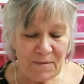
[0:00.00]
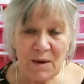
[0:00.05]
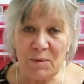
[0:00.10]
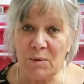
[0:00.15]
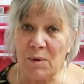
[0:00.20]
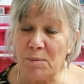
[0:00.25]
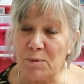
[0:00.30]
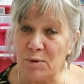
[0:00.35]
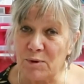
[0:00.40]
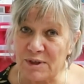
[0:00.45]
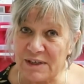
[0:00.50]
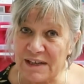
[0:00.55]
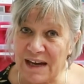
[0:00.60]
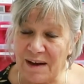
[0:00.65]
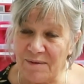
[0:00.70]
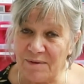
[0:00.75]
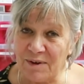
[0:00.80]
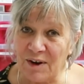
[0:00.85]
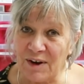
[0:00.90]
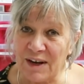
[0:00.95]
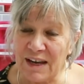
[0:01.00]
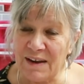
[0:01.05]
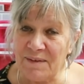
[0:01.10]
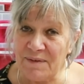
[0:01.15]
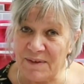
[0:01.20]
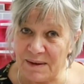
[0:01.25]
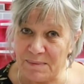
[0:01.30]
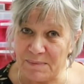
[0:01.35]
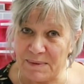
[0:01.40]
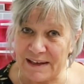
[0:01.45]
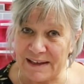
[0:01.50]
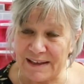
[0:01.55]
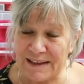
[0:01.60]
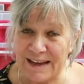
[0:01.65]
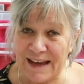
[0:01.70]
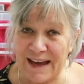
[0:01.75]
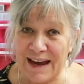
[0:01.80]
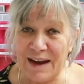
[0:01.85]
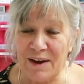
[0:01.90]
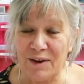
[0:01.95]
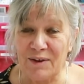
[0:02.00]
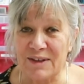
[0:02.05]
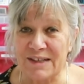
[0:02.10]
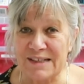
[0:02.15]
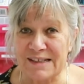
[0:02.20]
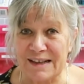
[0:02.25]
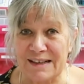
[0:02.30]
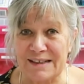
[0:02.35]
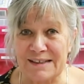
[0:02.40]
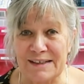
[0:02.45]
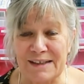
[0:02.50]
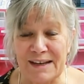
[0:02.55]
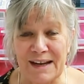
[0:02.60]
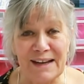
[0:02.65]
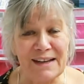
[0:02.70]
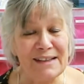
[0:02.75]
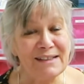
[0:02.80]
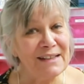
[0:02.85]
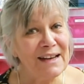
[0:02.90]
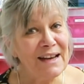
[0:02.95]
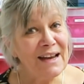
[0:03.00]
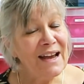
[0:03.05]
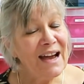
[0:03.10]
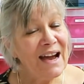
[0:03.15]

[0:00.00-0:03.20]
we booked to have our evening meal there on the Saturday night,